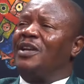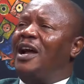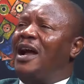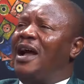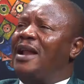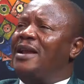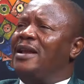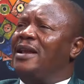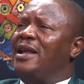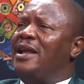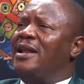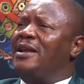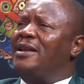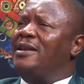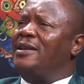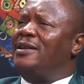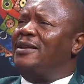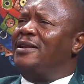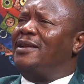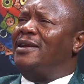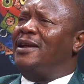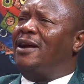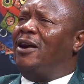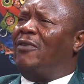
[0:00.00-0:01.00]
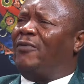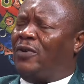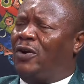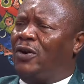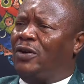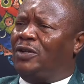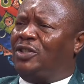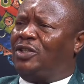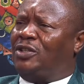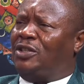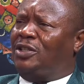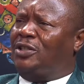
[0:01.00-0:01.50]
And then, of
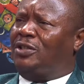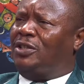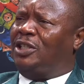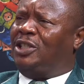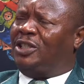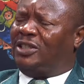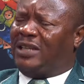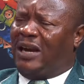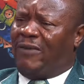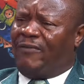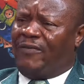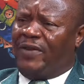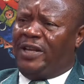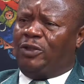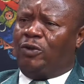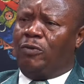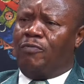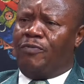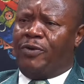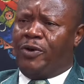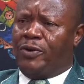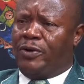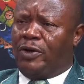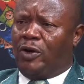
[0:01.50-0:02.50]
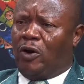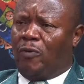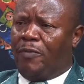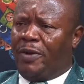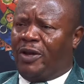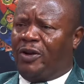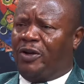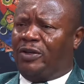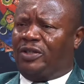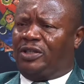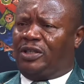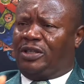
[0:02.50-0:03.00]
course, the traffic will build up
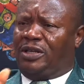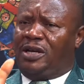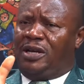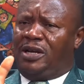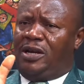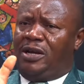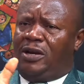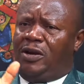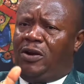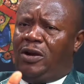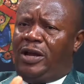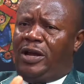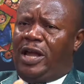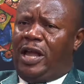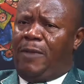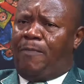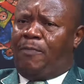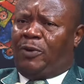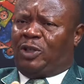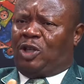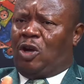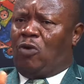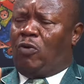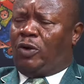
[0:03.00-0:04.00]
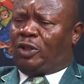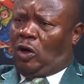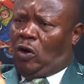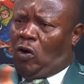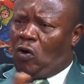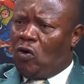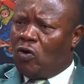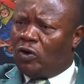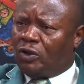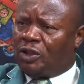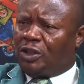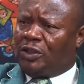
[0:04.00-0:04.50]
because a portion was
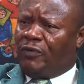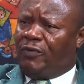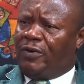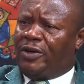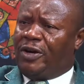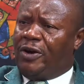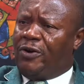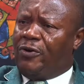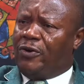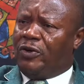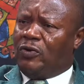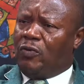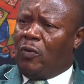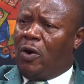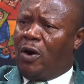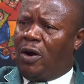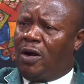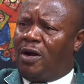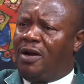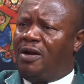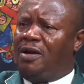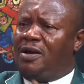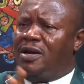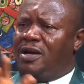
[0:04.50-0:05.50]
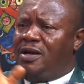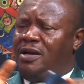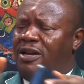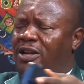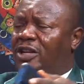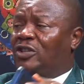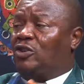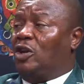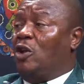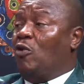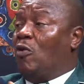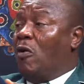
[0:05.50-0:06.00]
closed for the road work. There
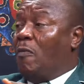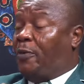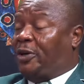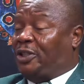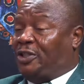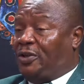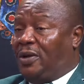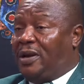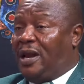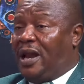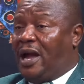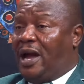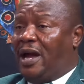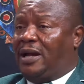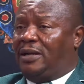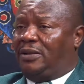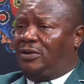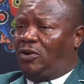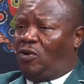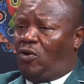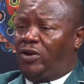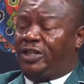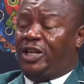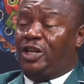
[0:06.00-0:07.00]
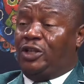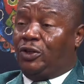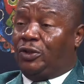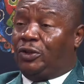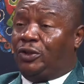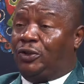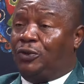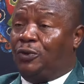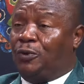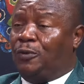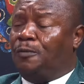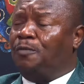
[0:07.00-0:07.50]
is only one portion now, cut into
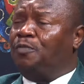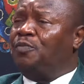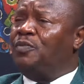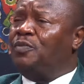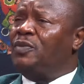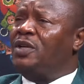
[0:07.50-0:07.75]
two.